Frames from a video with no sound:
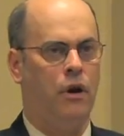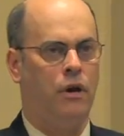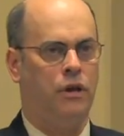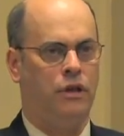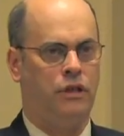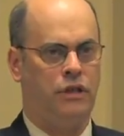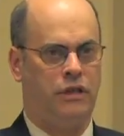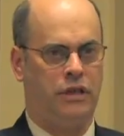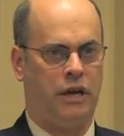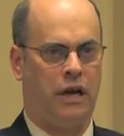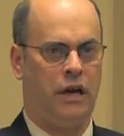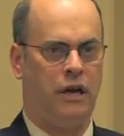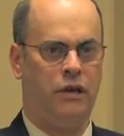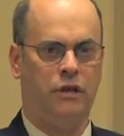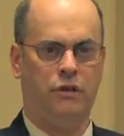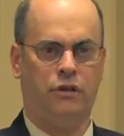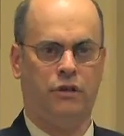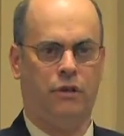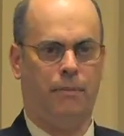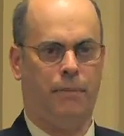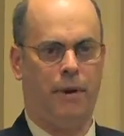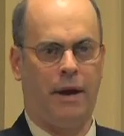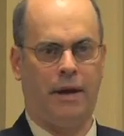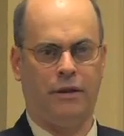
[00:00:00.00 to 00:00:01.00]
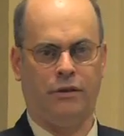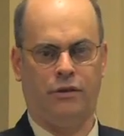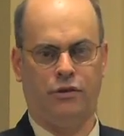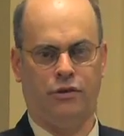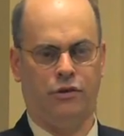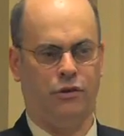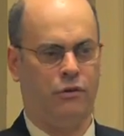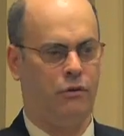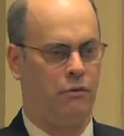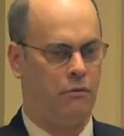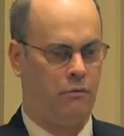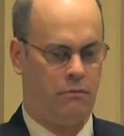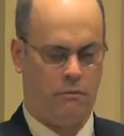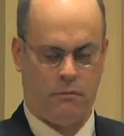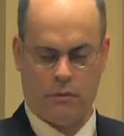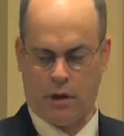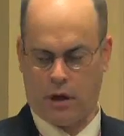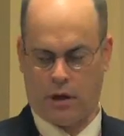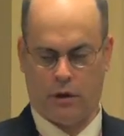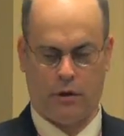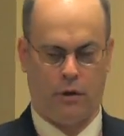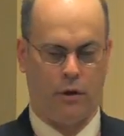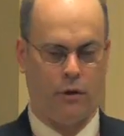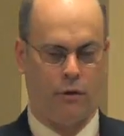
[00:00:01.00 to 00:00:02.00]
says the passenger,
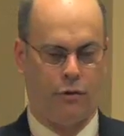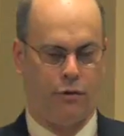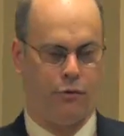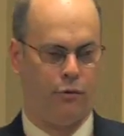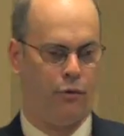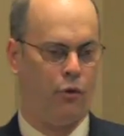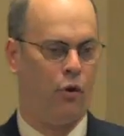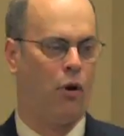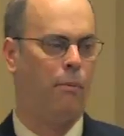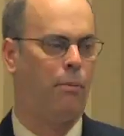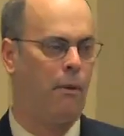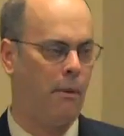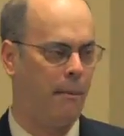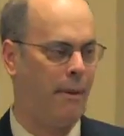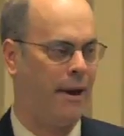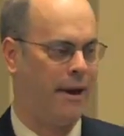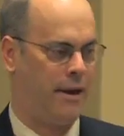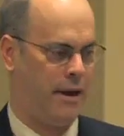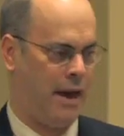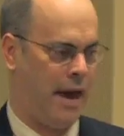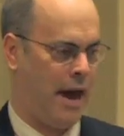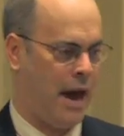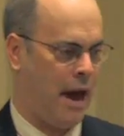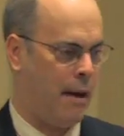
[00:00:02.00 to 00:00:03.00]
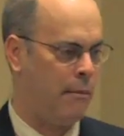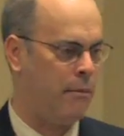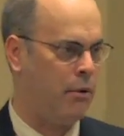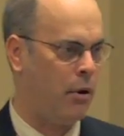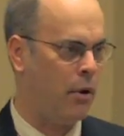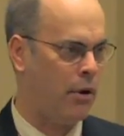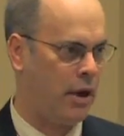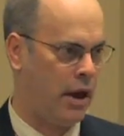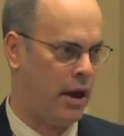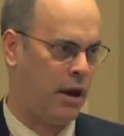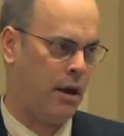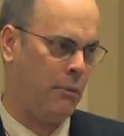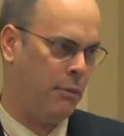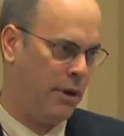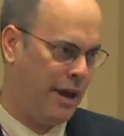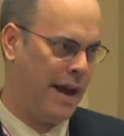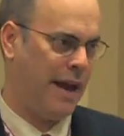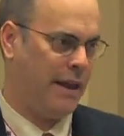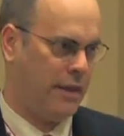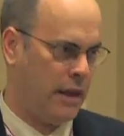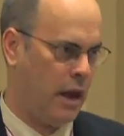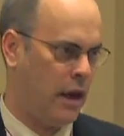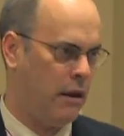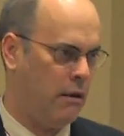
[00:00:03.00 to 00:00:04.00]
like, you know, threw up on my cab, okay, and we
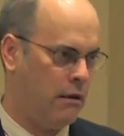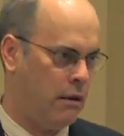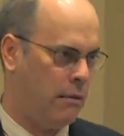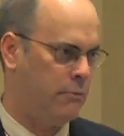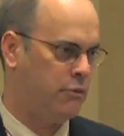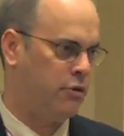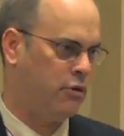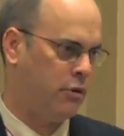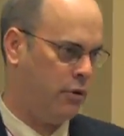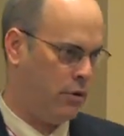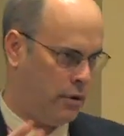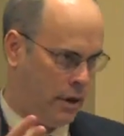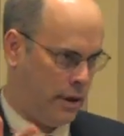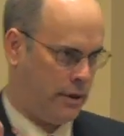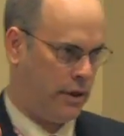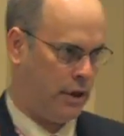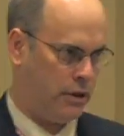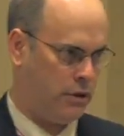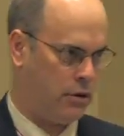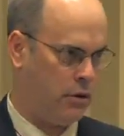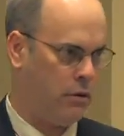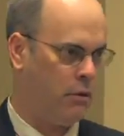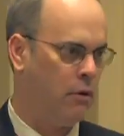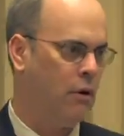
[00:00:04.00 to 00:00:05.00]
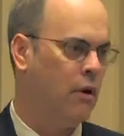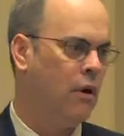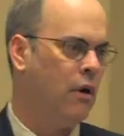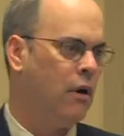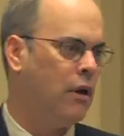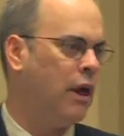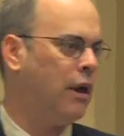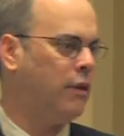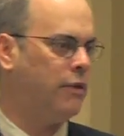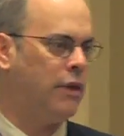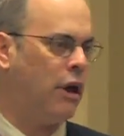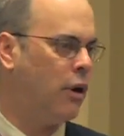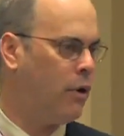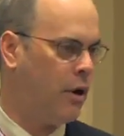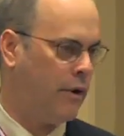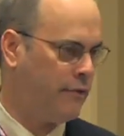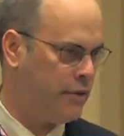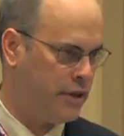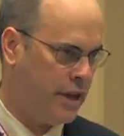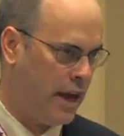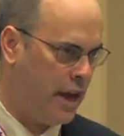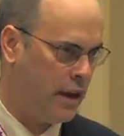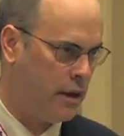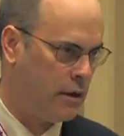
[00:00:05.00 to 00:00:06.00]
get that. I'm sure you get that too. Like, they don't have
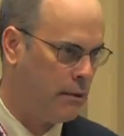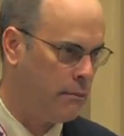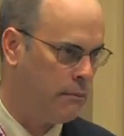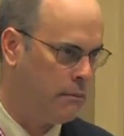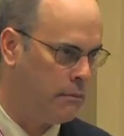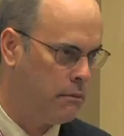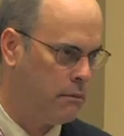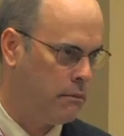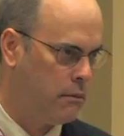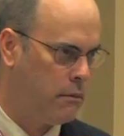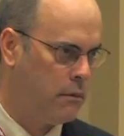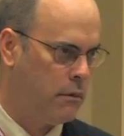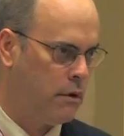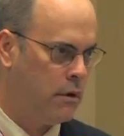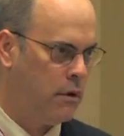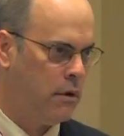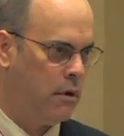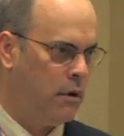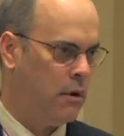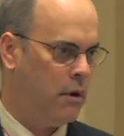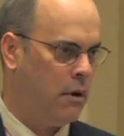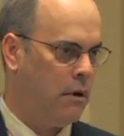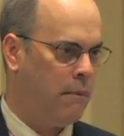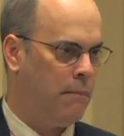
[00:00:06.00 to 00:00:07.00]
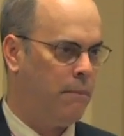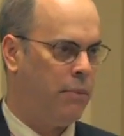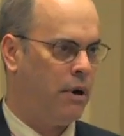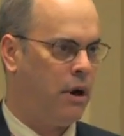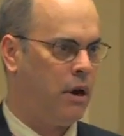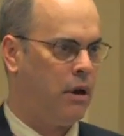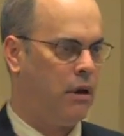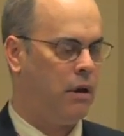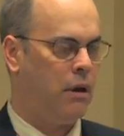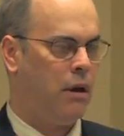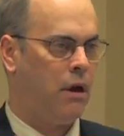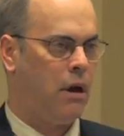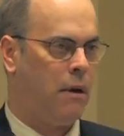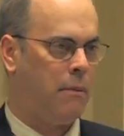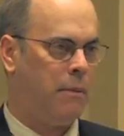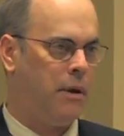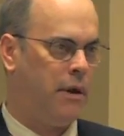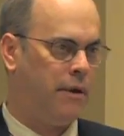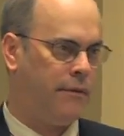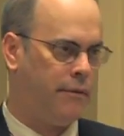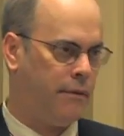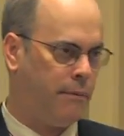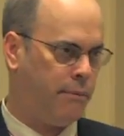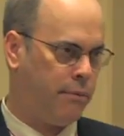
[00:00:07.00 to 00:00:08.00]
to take them. But, I
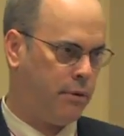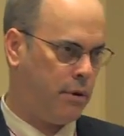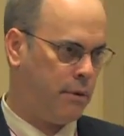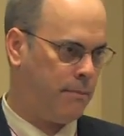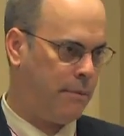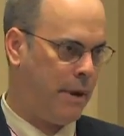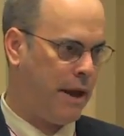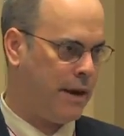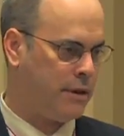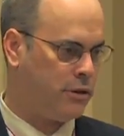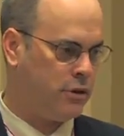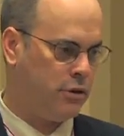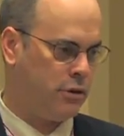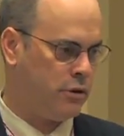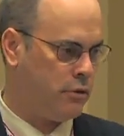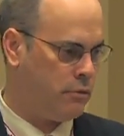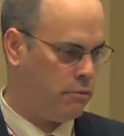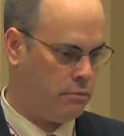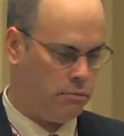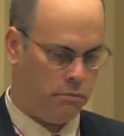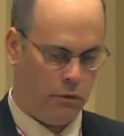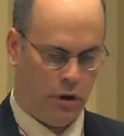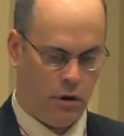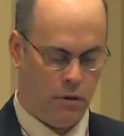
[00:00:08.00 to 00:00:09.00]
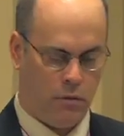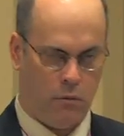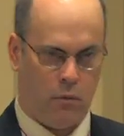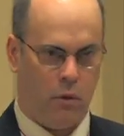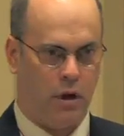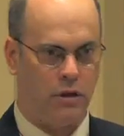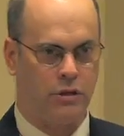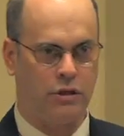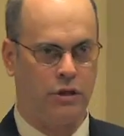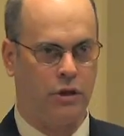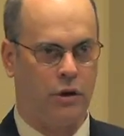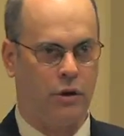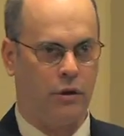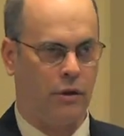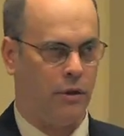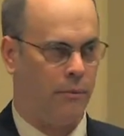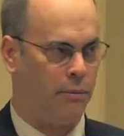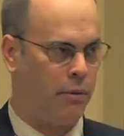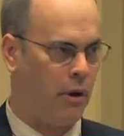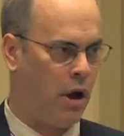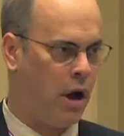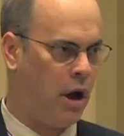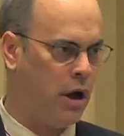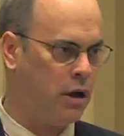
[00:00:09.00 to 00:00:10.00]
mean, if the passenger, you know, wants to go to the
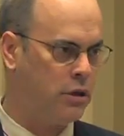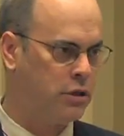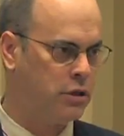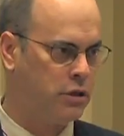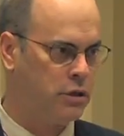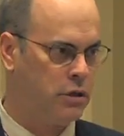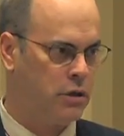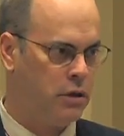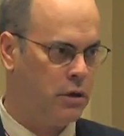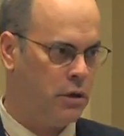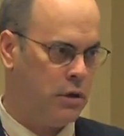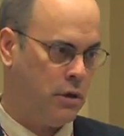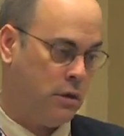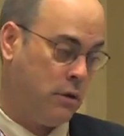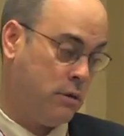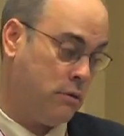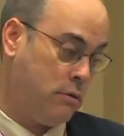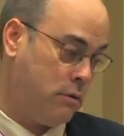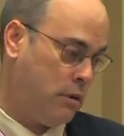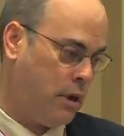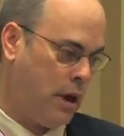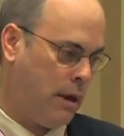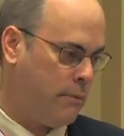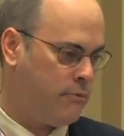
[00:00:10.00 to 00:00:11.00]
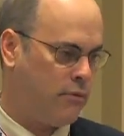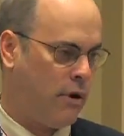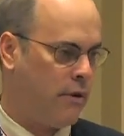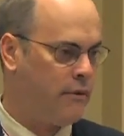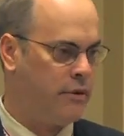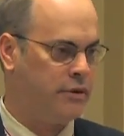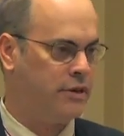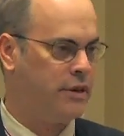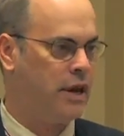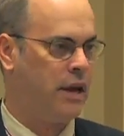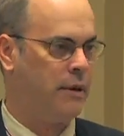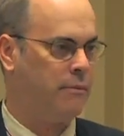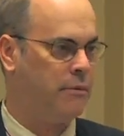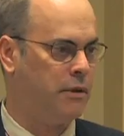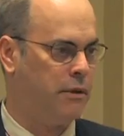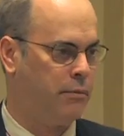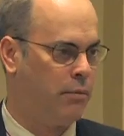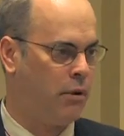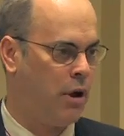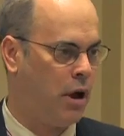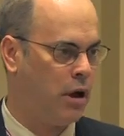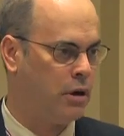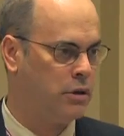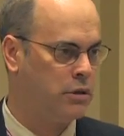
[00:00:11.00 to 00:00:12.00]
Bronx, cab drivers take them to the
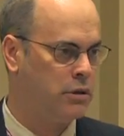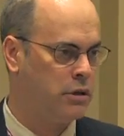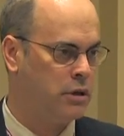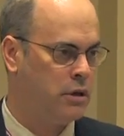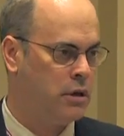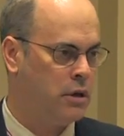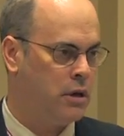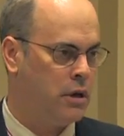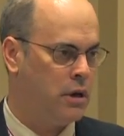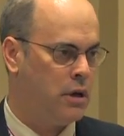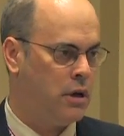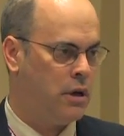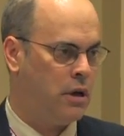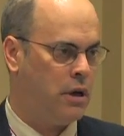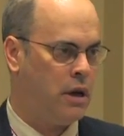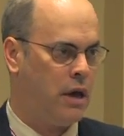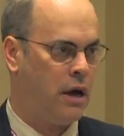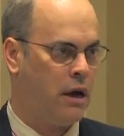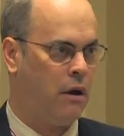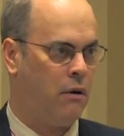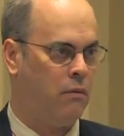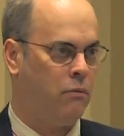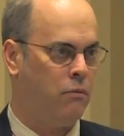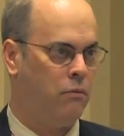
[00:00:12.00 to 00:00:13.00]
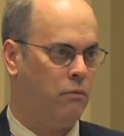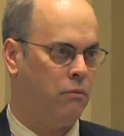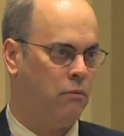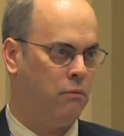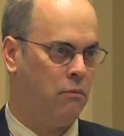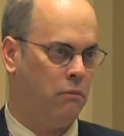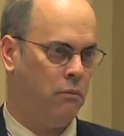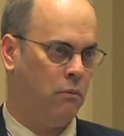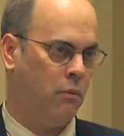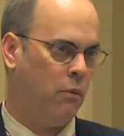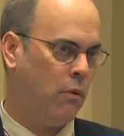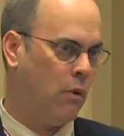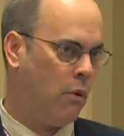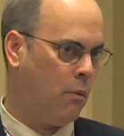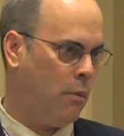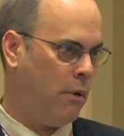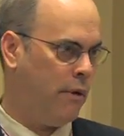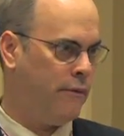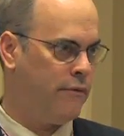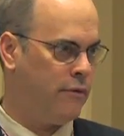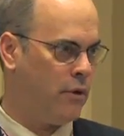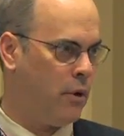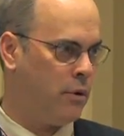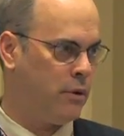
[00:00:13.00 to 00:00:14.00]
Bronx. Now, what
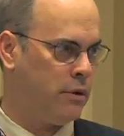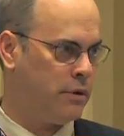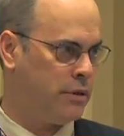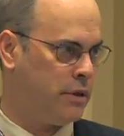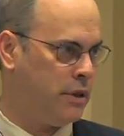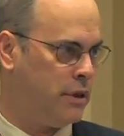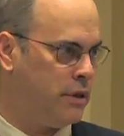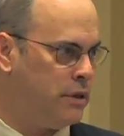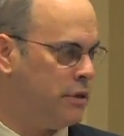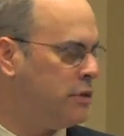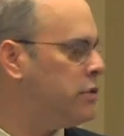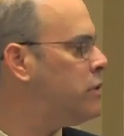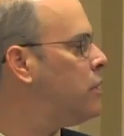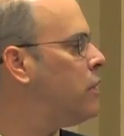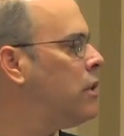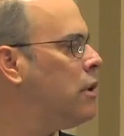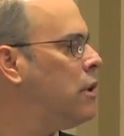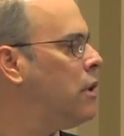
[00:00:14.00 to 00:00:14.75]
we've noticed is